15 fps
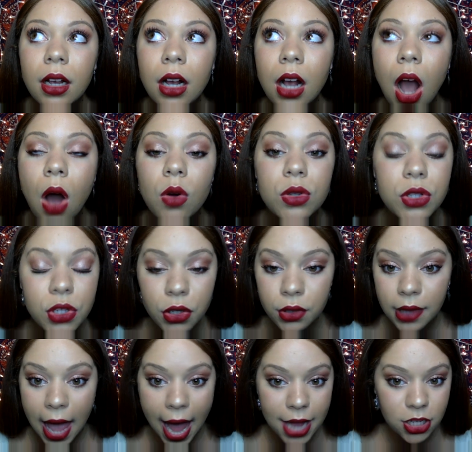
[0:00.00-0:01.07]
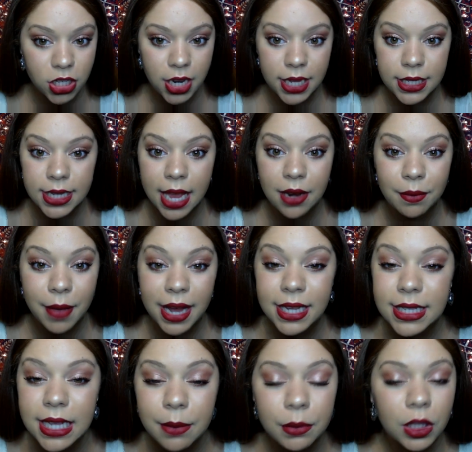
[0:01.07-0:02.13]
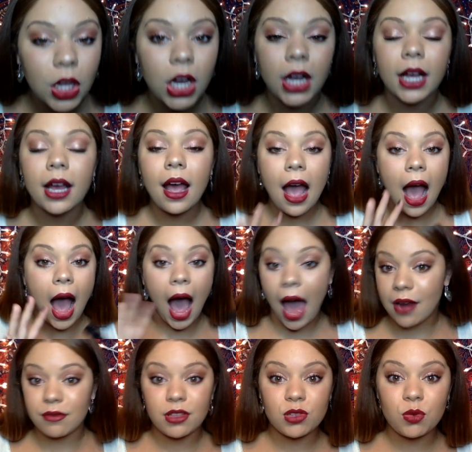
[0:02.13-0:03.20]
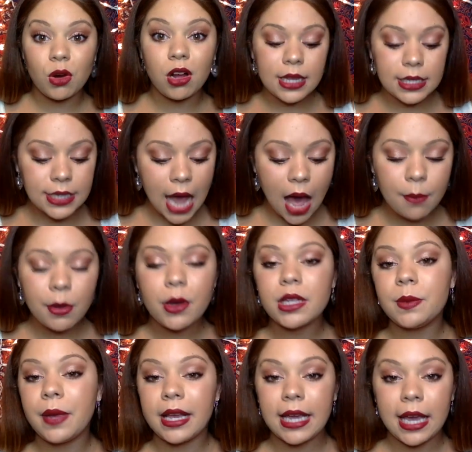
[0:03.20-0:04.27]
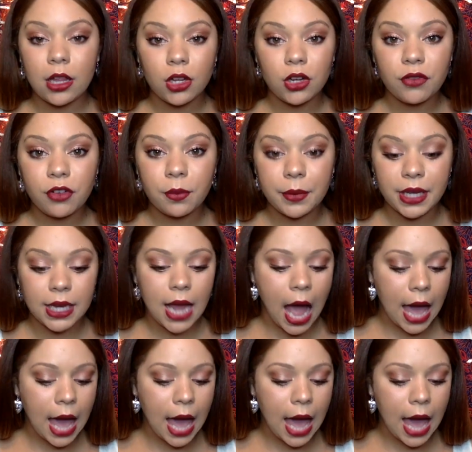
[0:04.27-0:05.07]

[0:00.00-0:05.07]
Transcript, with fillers: coats your lashes and makes them look out of this world. This combo has been killer for me.